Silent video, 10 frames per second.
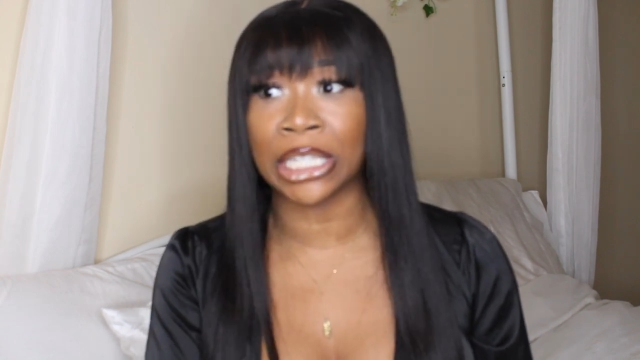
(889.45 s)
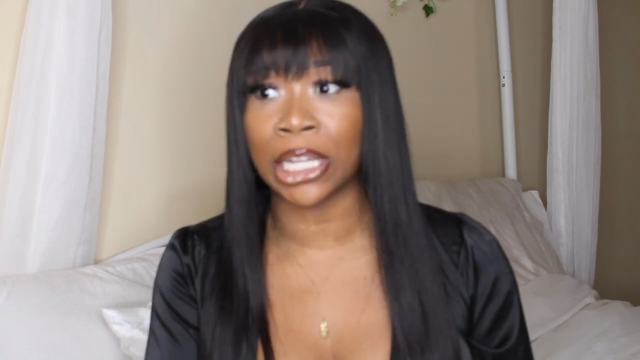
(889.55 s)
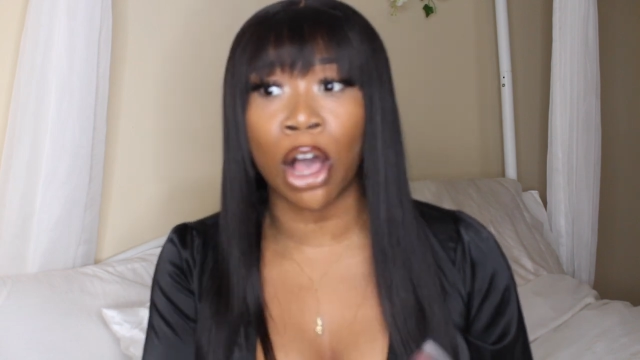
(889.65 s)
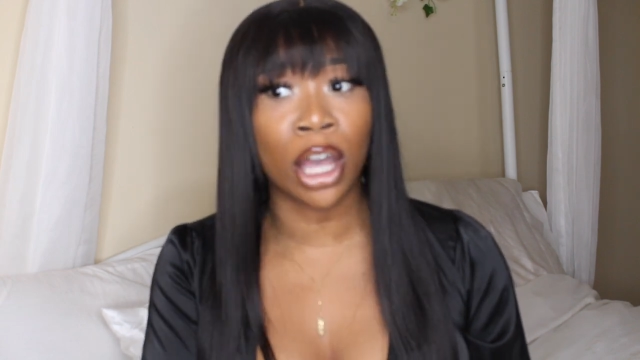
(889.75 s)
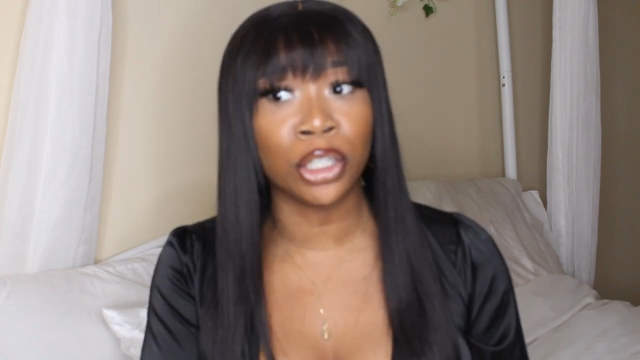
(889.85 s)

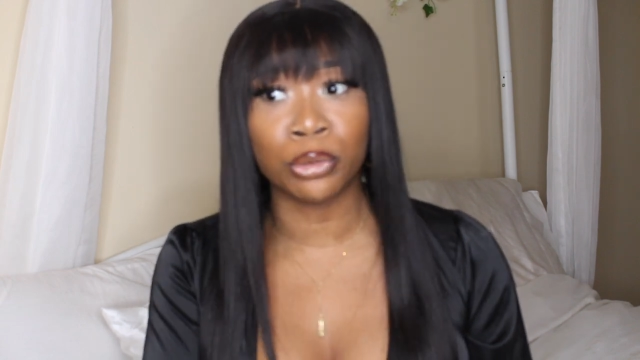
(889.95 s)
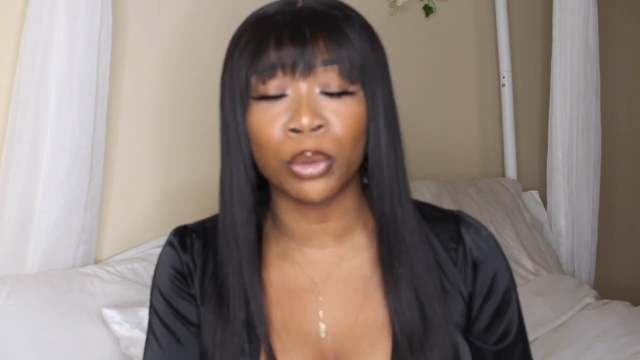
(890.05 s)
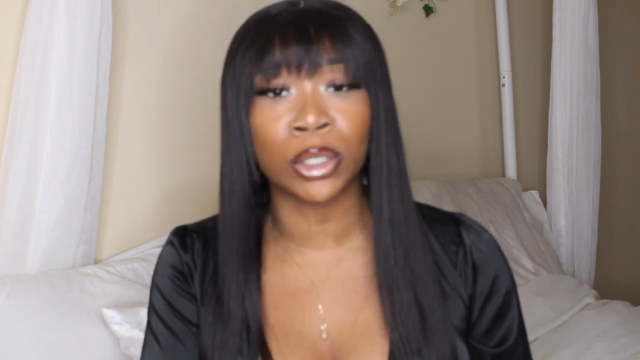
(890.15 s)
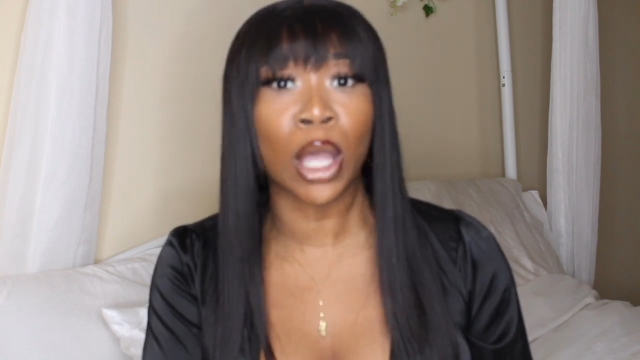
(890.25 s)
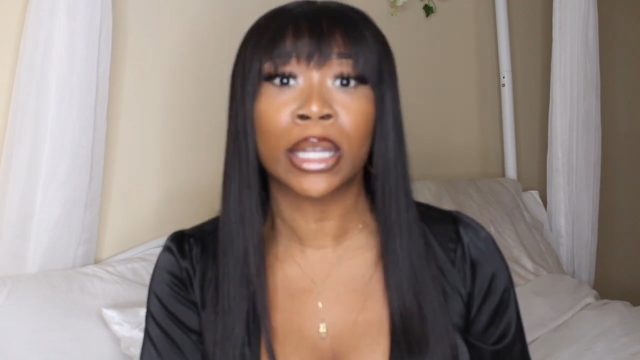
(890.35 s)
Like all you
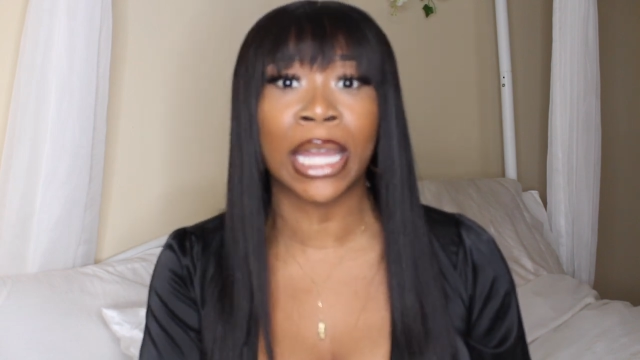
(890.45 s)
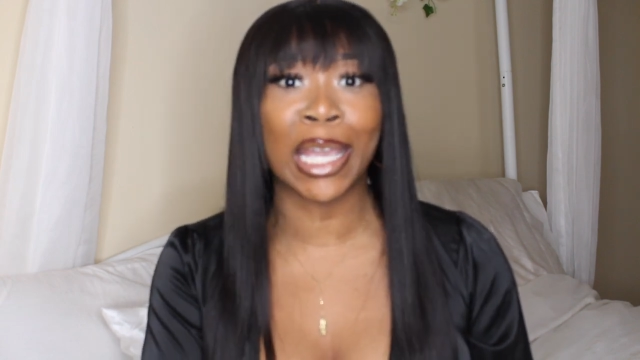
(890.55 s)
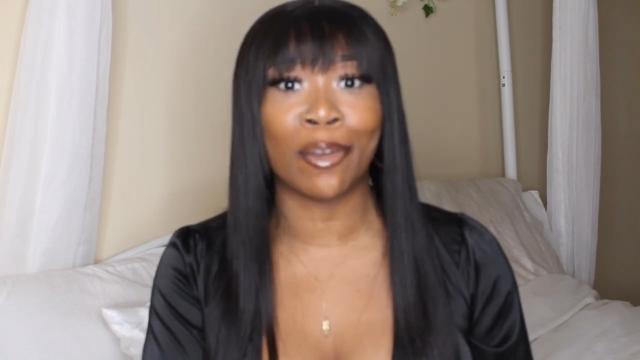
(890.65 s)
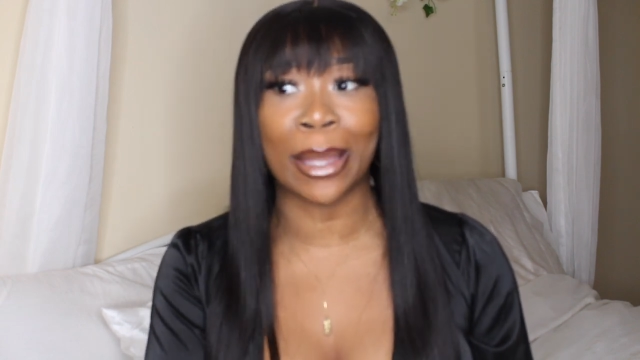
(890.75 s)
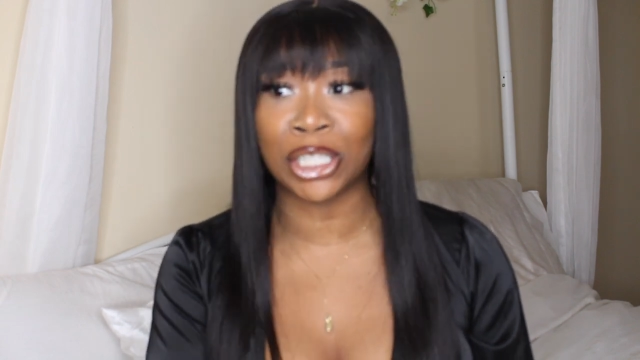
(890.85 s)
do is talk
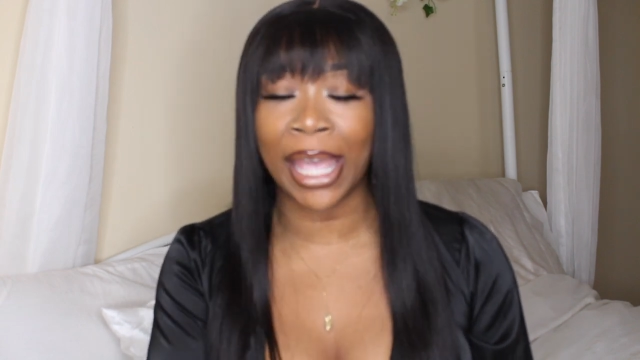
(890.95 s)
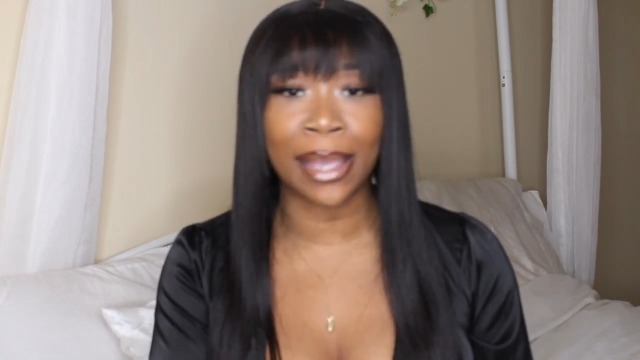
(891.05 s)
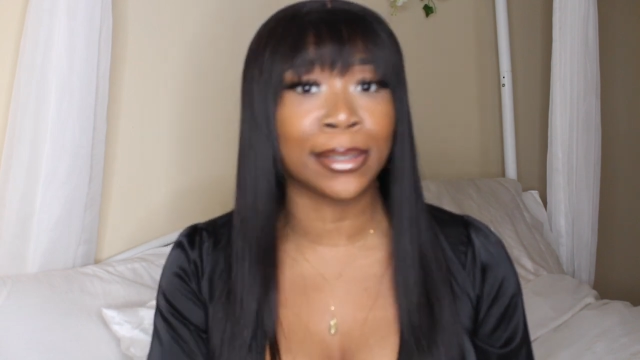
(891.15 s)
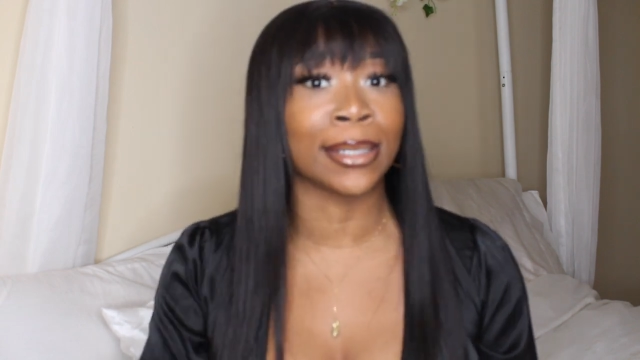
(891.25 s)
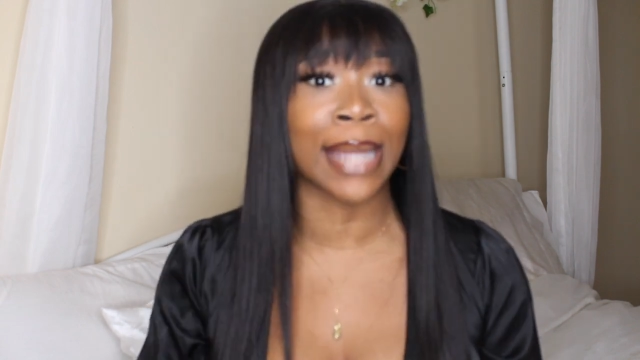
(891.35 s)
negative about your
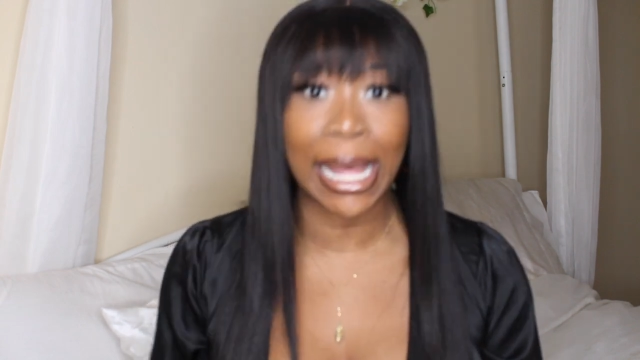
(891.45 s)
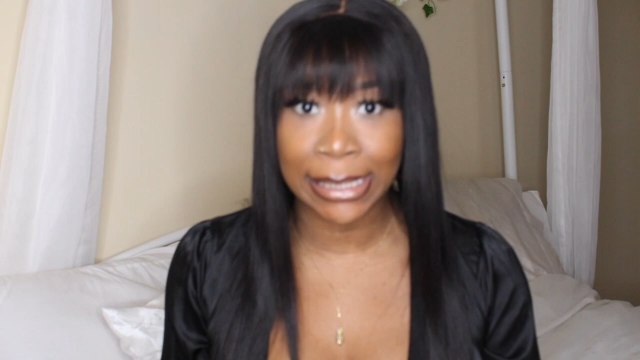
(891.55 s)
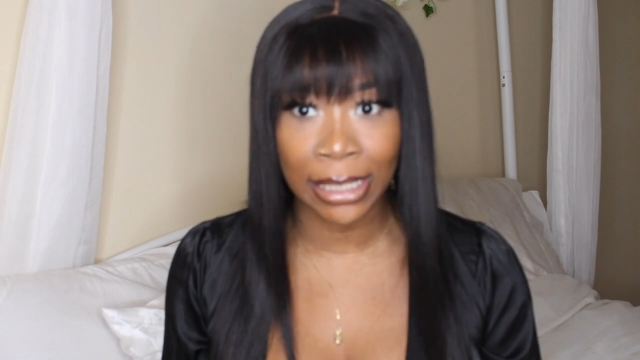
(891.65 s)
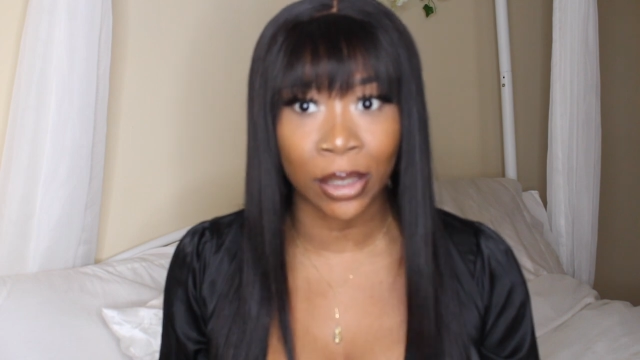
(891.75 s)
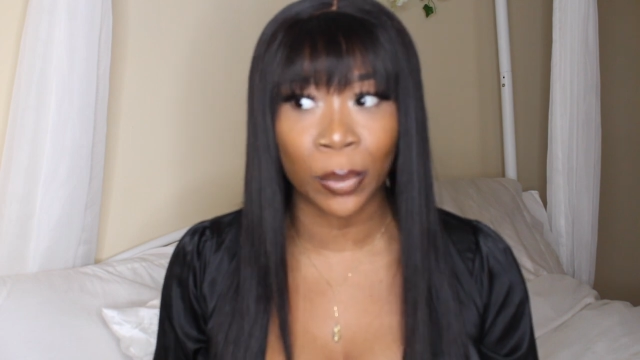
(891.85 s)
ex,
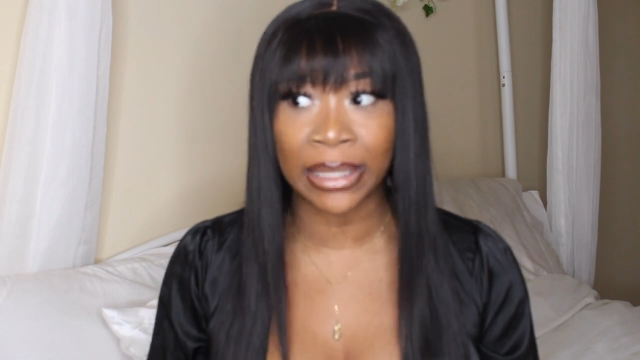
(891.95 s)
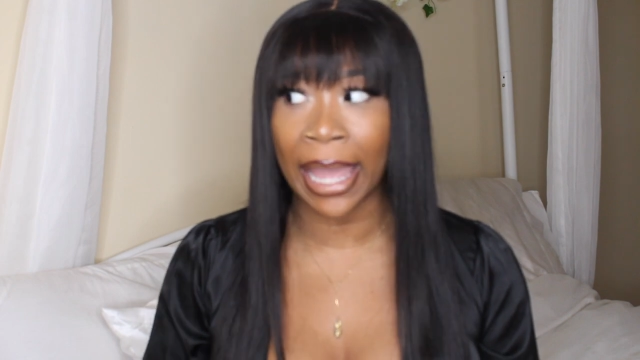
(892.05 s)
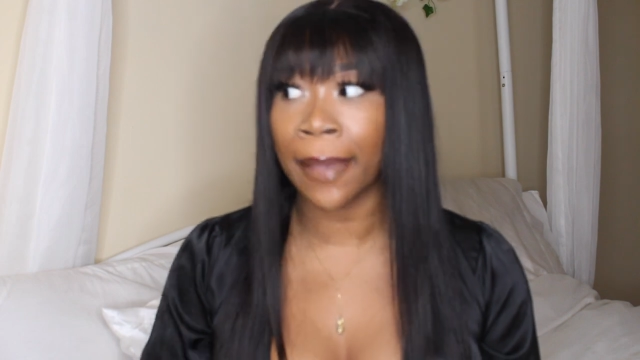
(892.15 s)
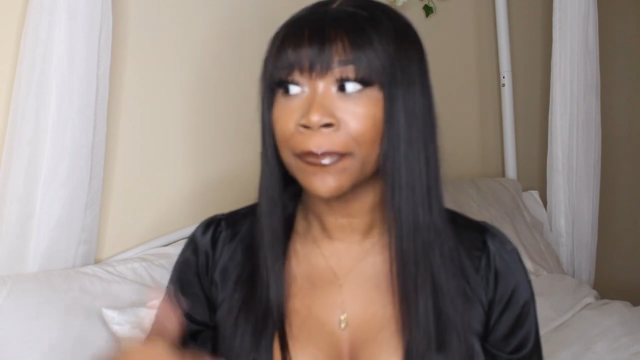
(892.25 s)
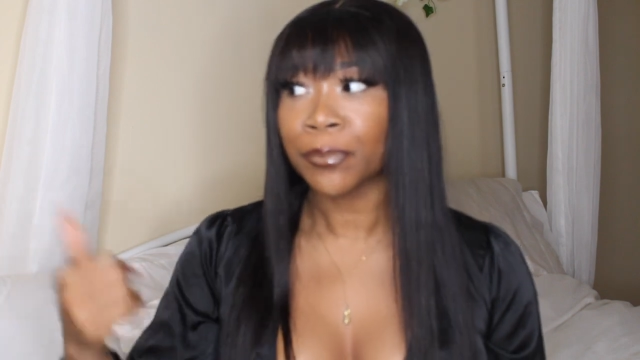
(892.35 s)
not dealing with
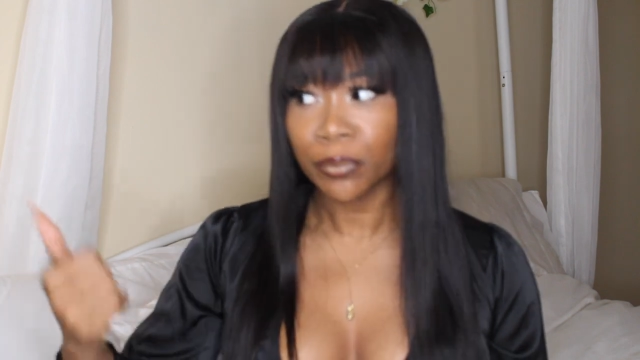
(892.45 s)
that.